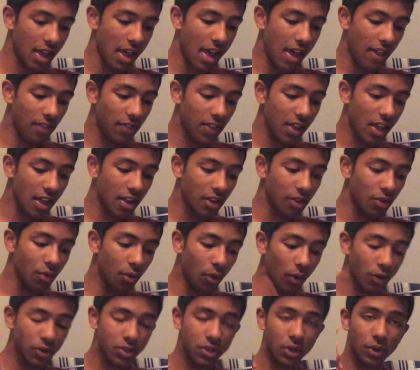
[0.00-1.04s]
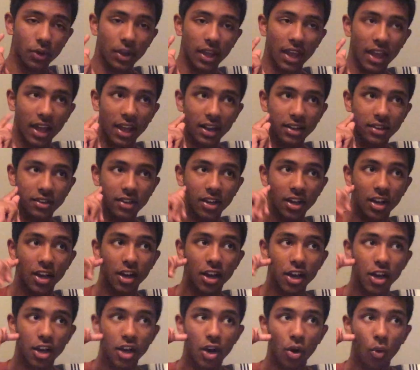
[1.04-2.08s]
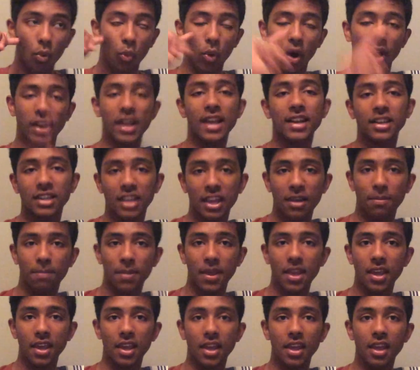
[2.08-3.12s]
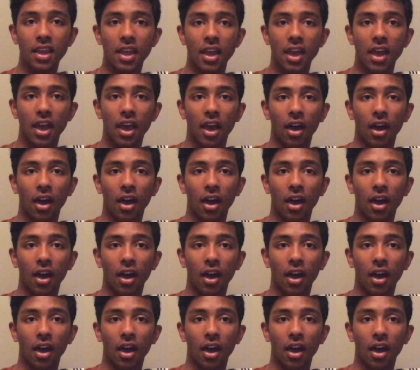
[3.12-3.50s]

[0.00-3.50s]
And then you also get 1 ATP